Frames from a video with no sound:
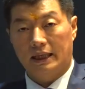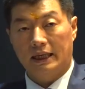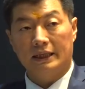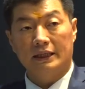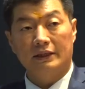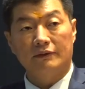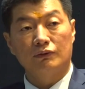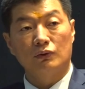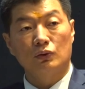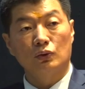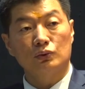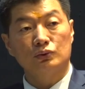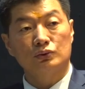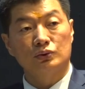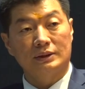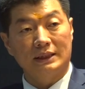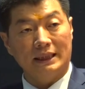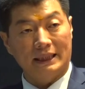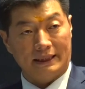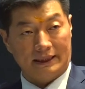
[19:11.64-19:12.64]
And if you look
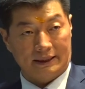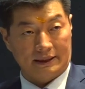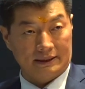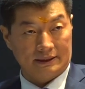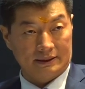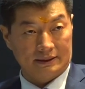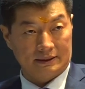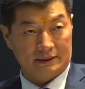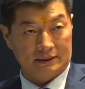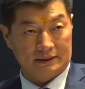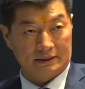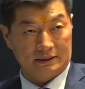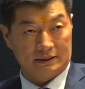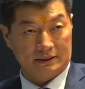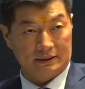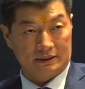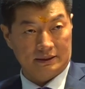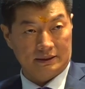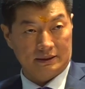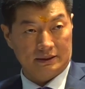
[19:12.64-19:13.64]
today,
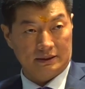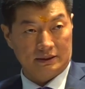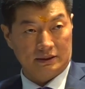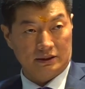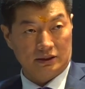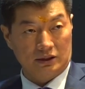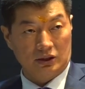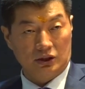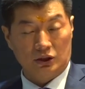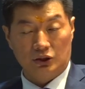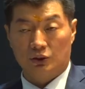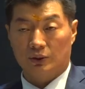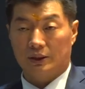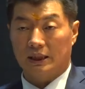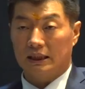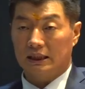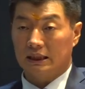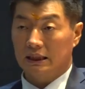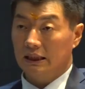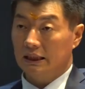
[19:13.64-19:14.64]
you
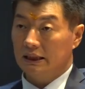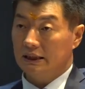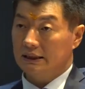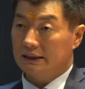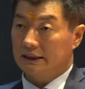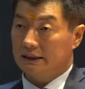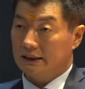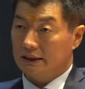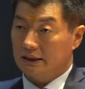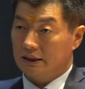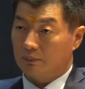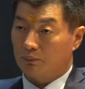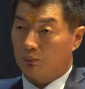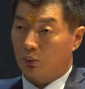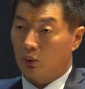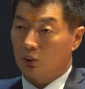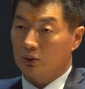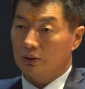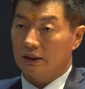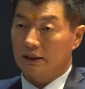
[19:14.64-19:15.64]
can clearly see the
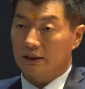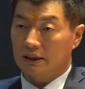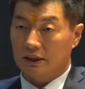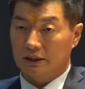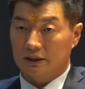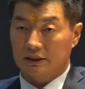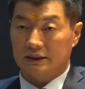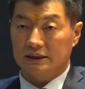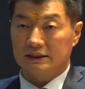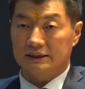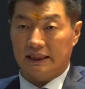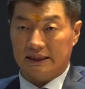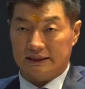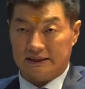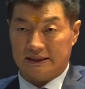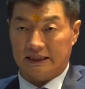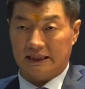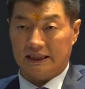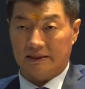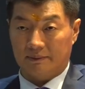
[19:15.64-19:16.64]
border incursions
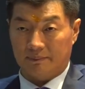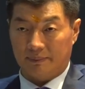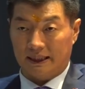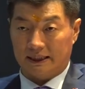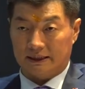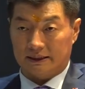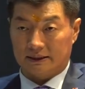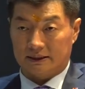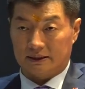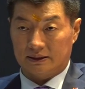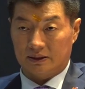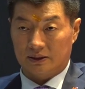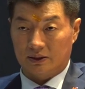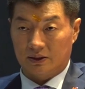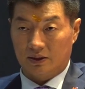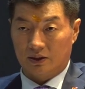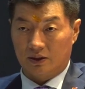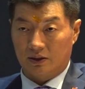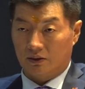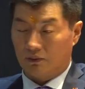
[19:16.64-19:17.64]
that's taking place
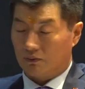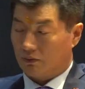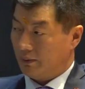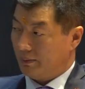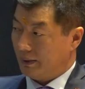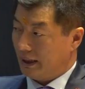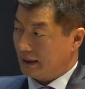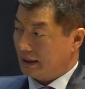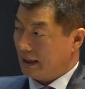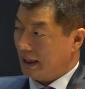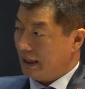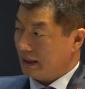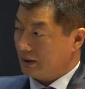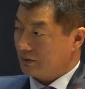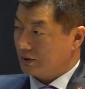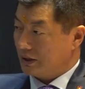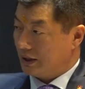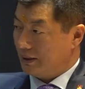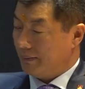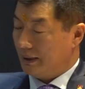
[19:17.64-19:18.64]
from
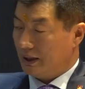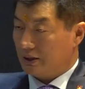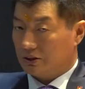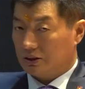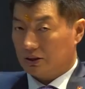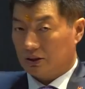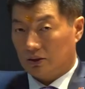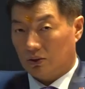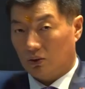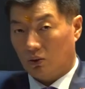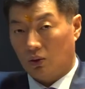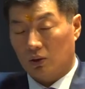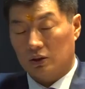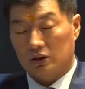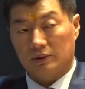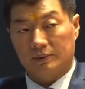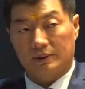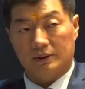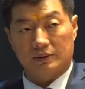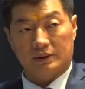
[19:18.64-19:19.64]
Ladakh to Himachal, all
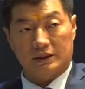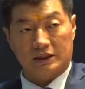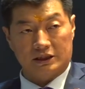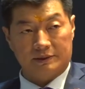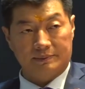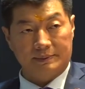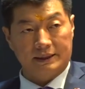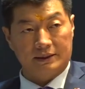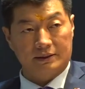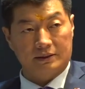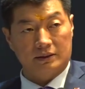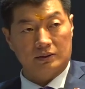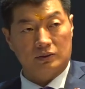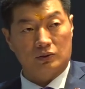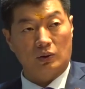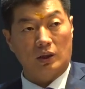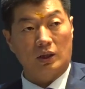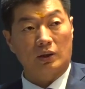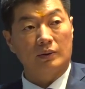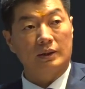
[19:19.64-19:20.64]
the way to Kashmir,
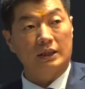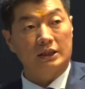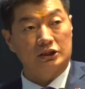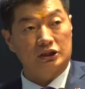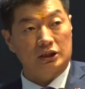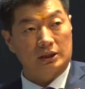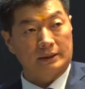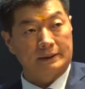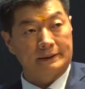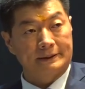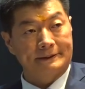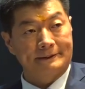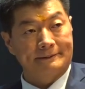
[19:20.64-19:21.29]
to Arunachal.